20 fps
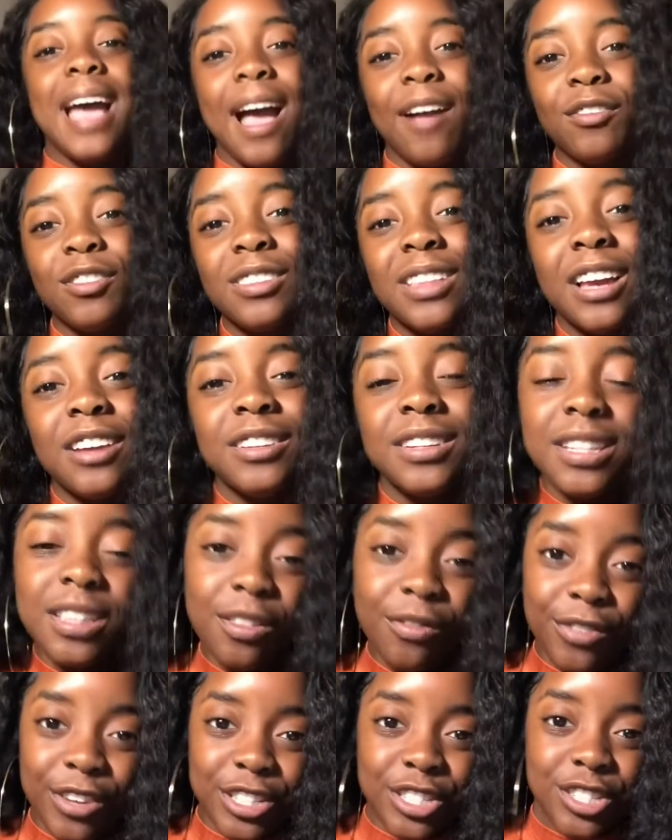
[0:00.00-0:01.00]
After that you did
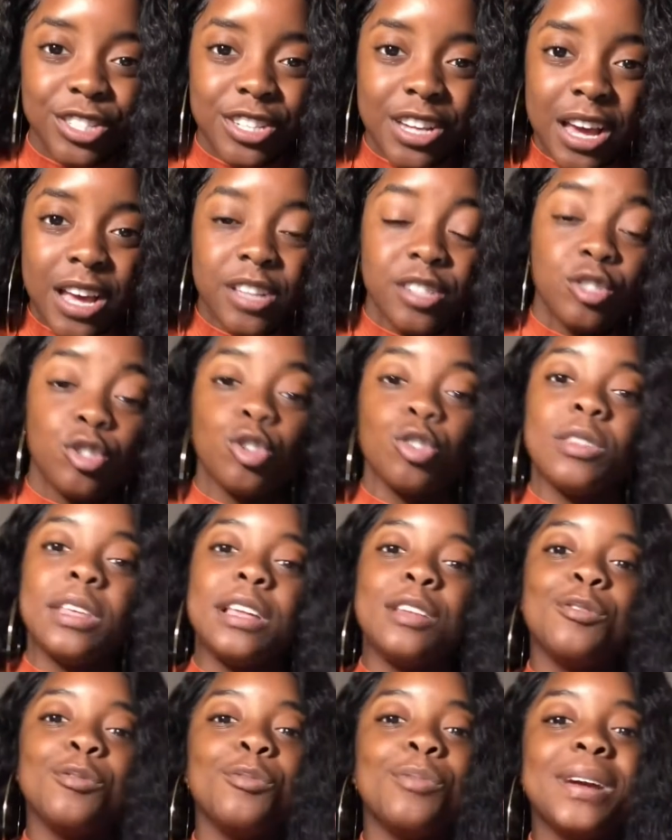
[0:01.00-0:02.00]
the vision test, so
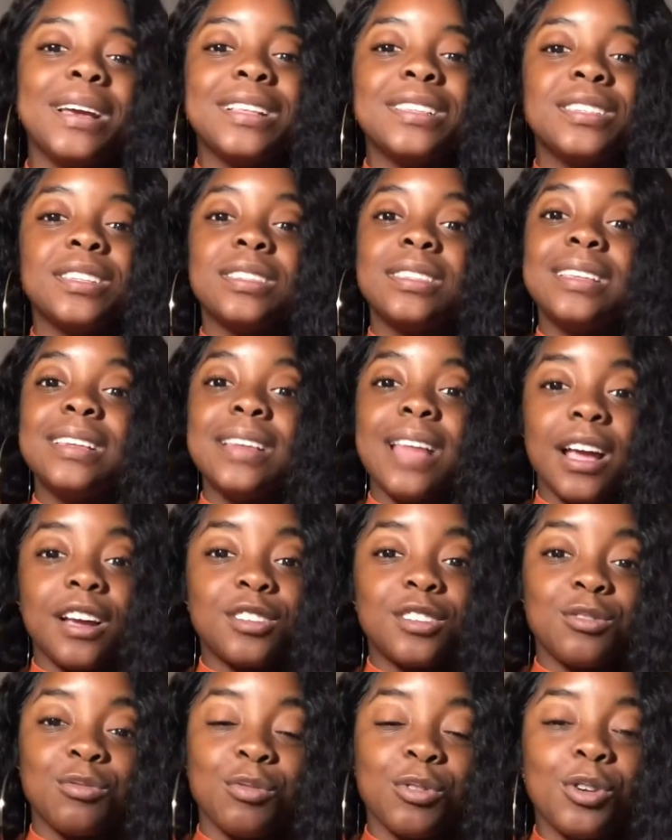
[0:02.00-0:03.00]
then you went to the
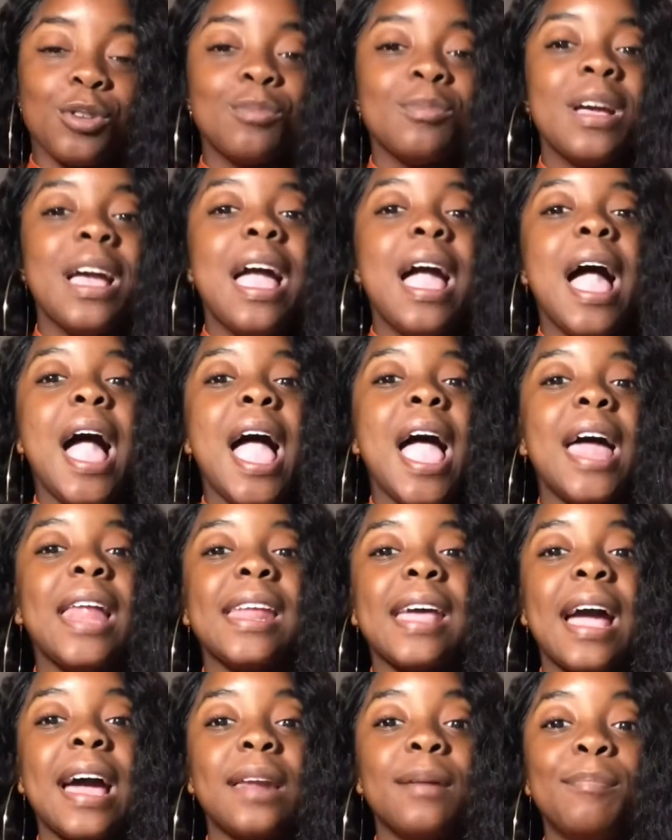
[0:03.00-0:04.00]
next room
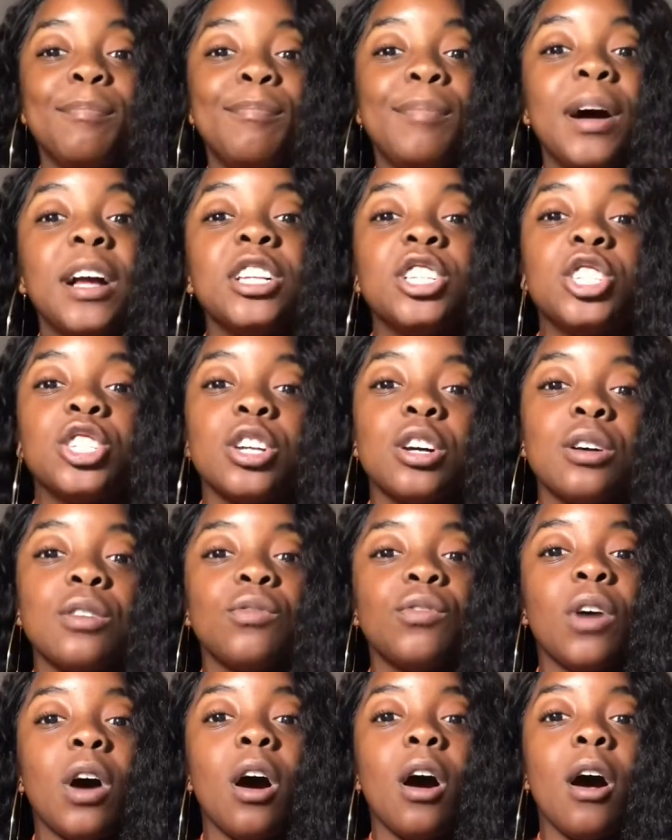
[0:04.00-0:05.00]
and it had a bunch
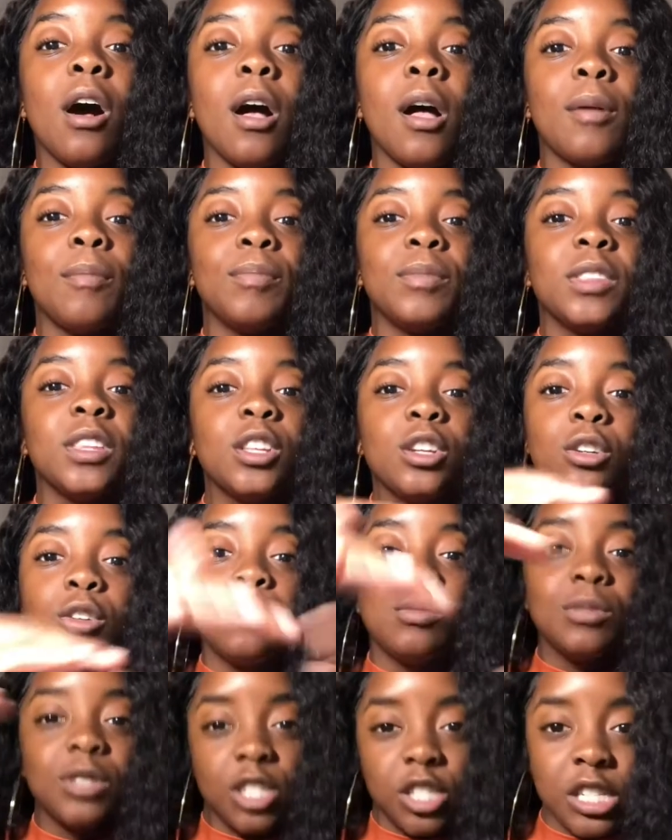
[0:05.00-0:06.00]
of
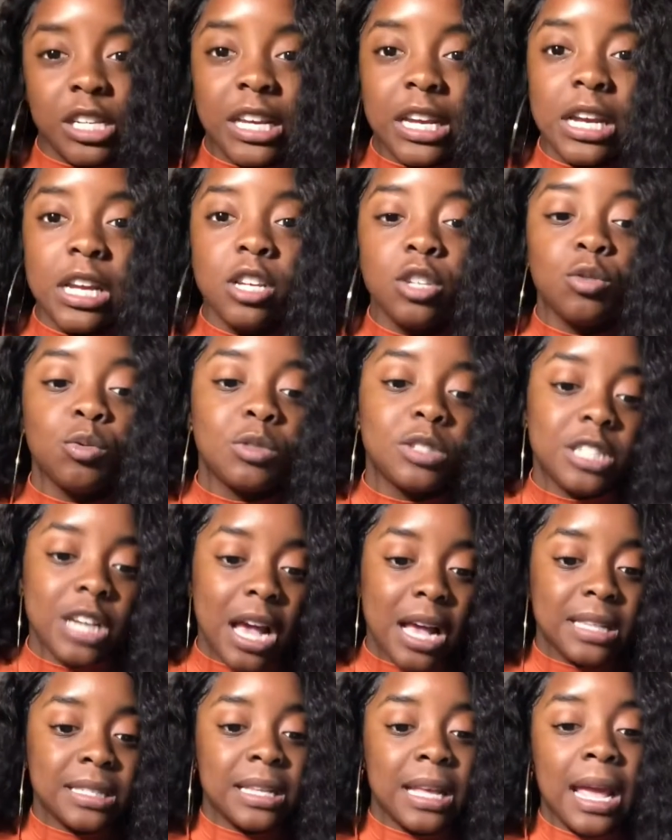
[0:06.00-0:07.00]
little machines which
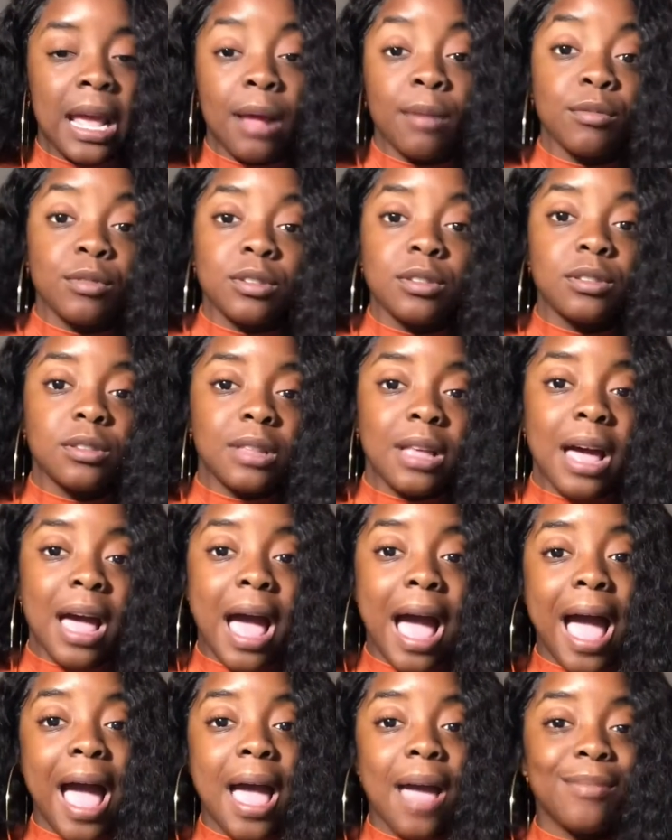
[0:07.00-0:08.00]
has the
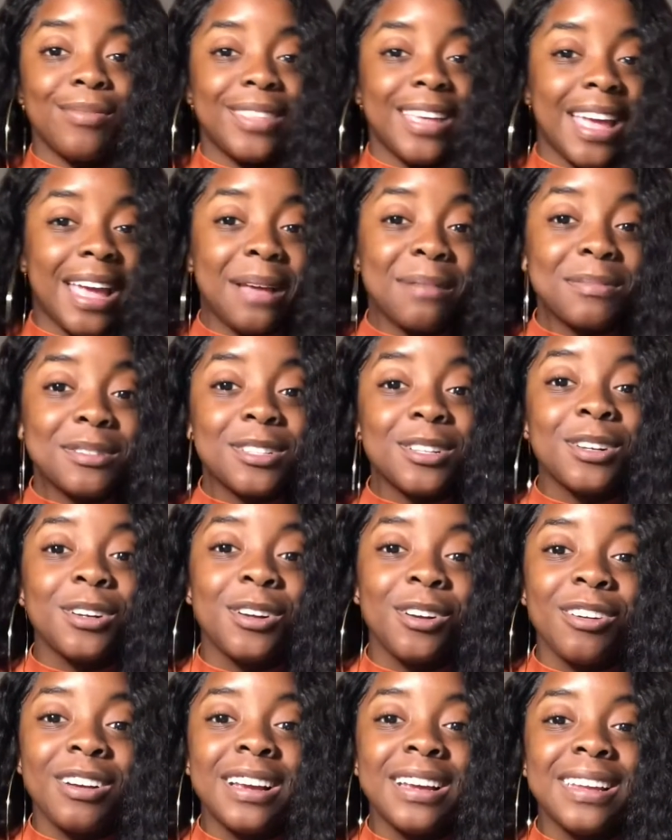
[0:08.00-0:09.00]
Amsler
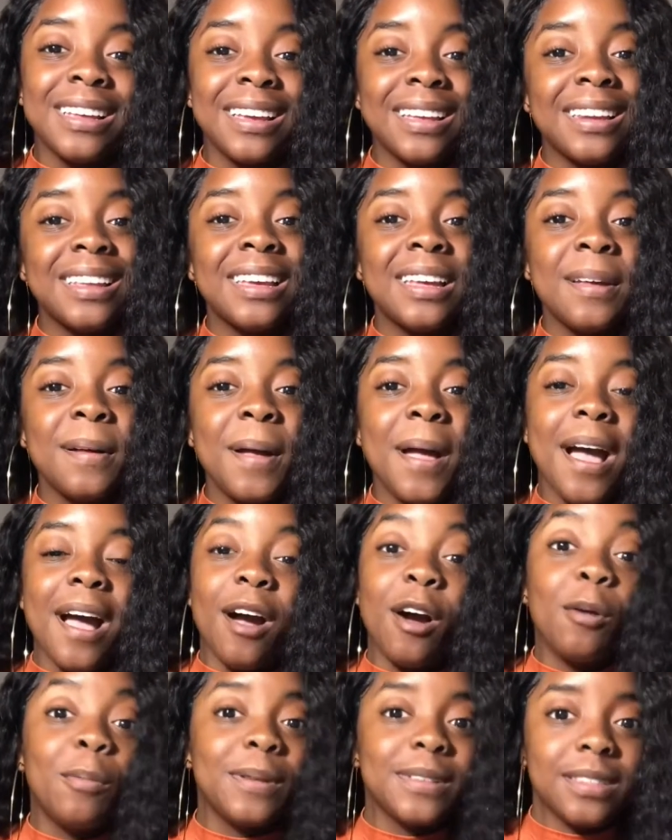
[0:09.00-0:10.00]
grid in it.
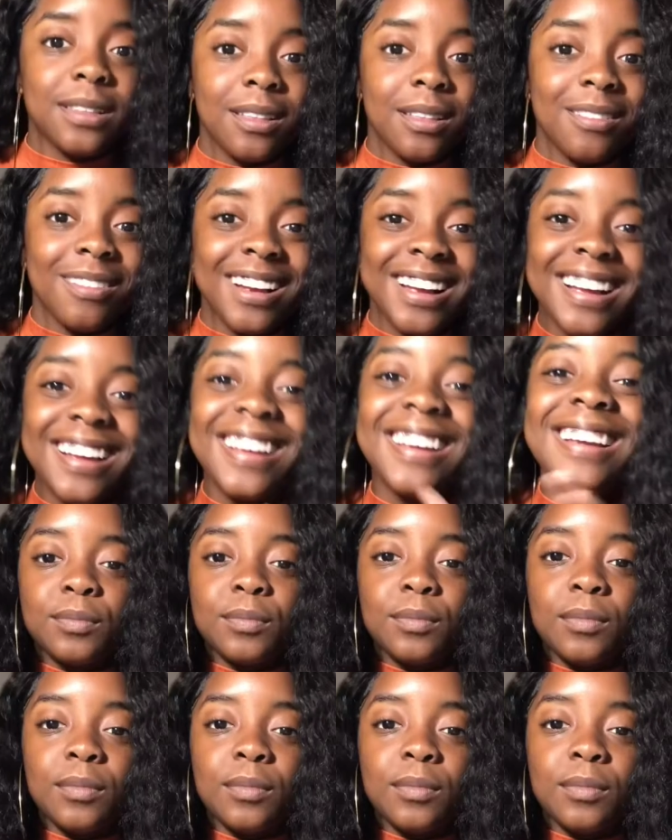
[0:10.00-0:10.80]
Hope I that right.